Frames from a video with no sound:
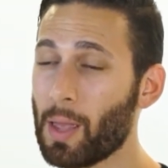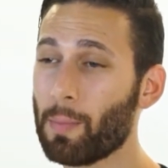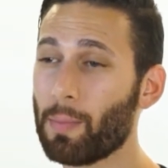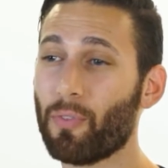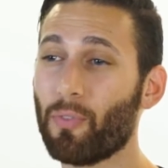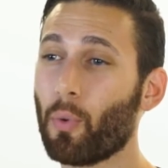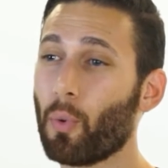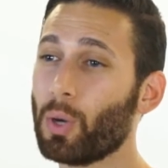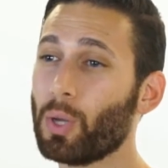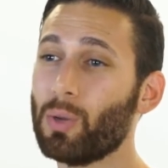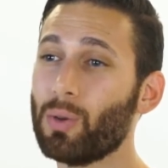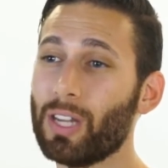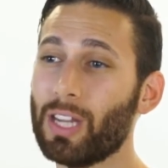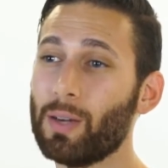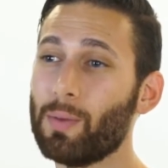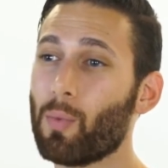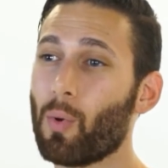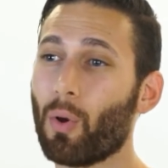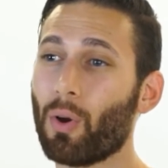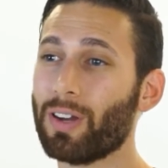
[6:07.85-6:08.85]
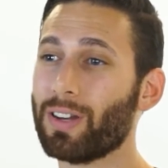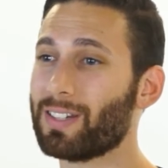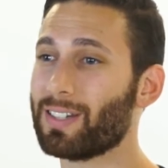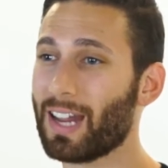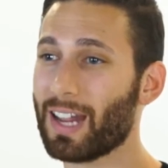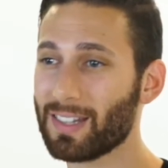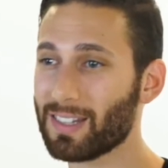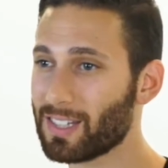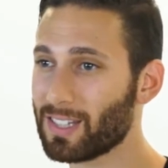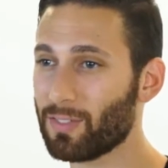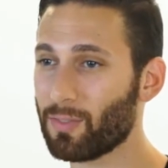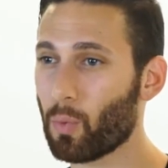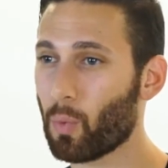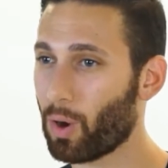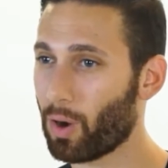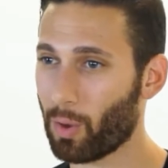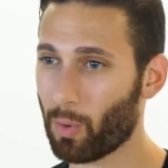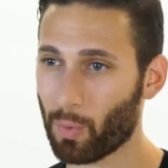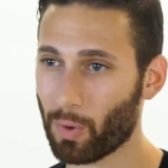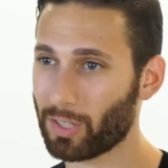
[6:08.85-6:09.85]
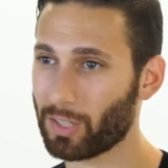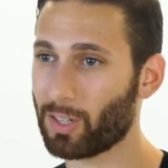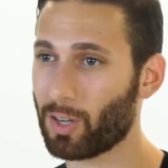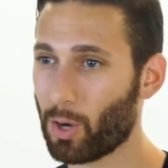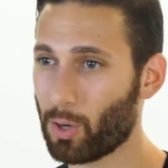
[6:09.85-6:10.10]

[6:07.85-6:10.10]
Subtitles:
before you need more intensive one-on-one